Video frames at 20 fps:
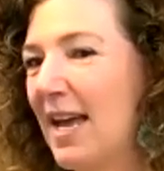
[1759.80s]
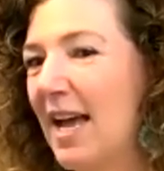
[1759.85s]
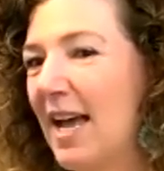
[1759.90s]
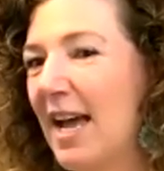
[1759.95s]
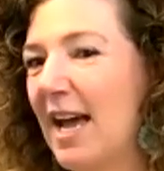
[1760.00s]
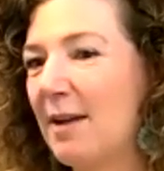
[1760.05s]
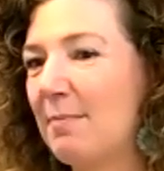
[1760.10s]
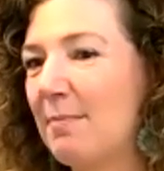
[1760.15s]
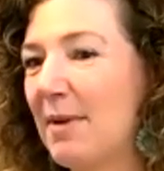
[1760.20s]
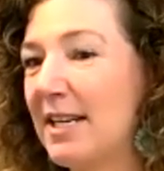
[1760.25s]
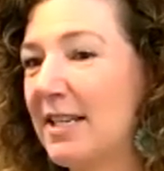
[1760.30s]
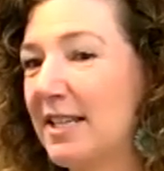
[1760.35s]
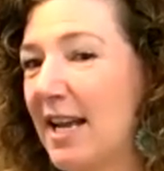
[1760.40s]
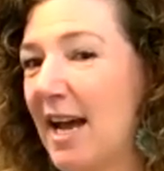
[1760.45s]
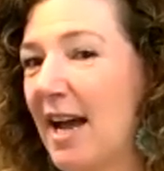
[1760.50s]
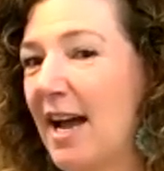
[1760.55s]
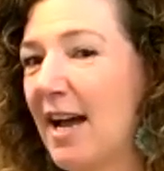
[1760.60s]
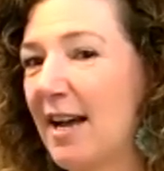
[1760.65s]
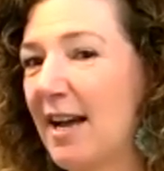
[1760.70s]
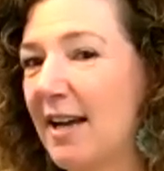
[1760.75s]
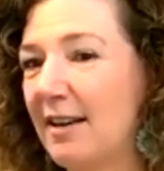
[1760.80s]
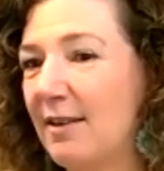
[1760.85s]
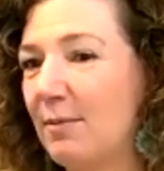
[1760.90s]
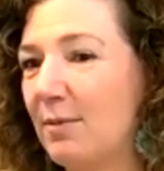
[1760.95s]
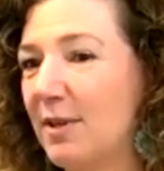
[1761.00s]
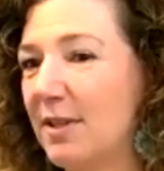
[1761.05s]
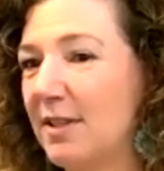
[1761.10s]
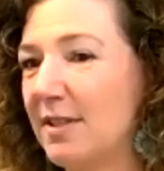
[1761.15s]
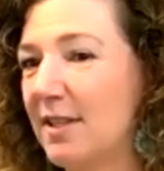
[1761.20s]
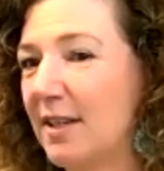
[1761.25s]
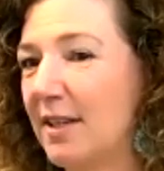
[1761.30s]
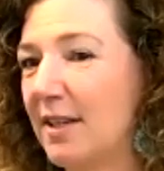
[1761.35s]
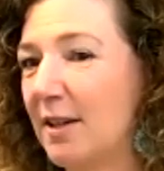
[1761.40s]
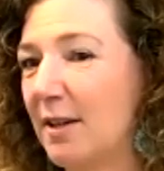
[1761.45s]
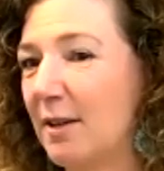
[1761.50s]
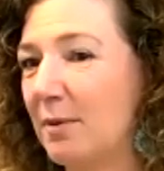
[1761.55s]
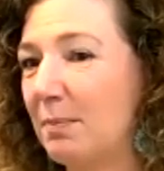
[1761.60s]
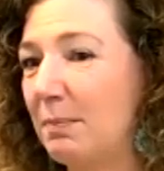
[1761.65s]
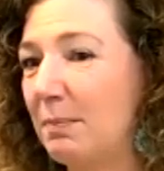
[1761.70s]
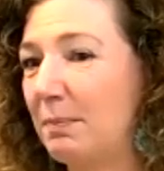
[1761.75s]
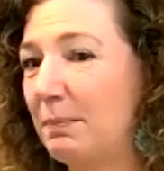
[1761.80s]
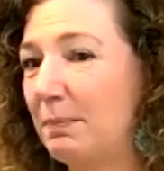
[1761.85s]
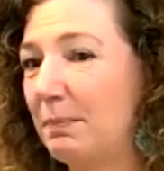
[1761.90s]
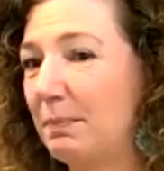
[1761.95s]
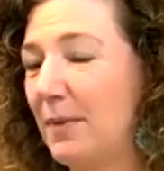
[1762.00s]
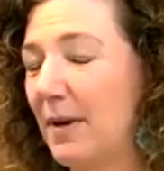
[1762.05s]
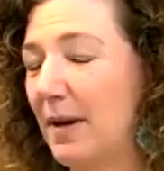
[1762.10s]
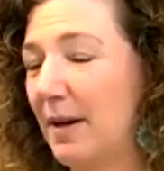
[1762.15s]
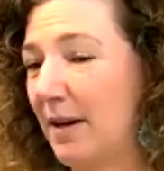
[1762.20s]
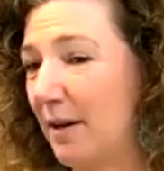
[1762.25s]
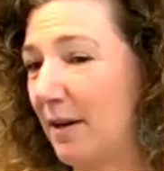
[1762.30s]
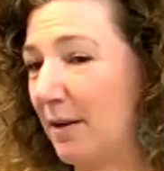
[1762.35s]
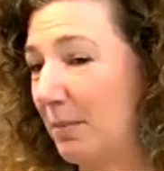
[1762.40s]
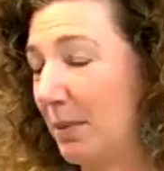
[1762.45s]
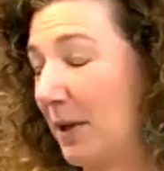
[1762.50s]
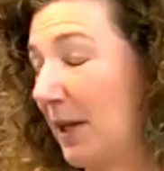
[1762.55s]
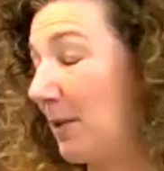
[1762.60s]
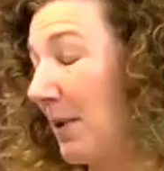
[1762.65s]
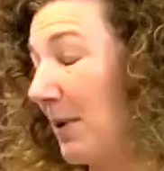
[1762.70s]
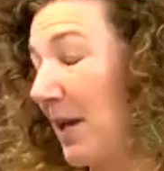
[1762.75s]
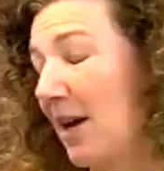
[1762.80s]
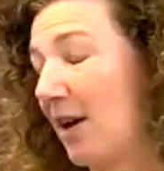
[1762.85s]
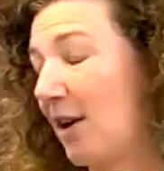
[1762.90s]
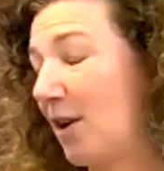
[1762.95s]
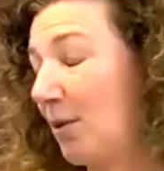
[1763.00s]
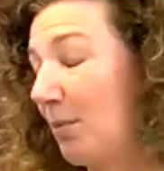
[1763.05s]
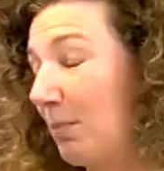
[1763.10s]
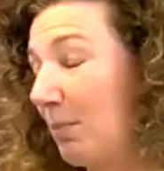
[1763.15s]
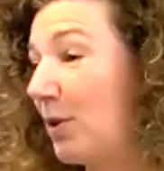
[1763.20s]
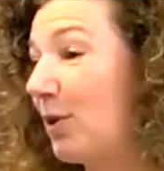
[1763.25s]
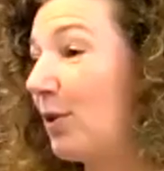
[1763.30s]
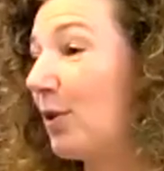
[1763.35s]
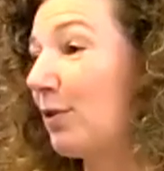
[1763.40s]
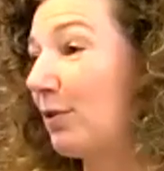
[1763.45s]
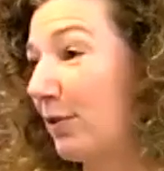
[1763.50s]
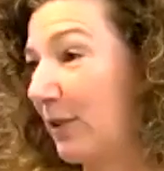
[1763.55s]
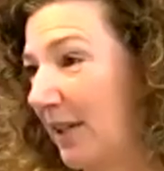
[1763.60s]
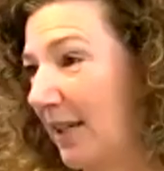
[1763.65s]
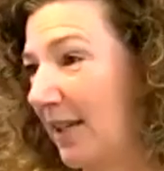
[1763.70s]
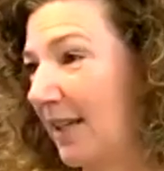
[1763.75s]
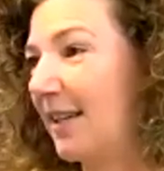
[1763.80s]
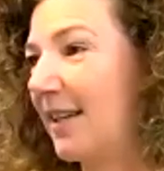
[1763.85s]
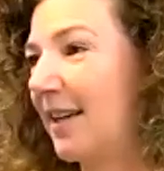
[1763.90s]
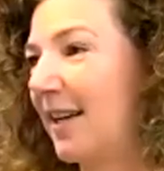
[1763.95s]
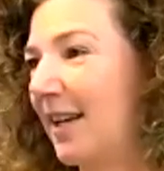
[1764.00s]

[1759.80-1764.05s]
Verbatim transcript: And my dad was played piano beautifully,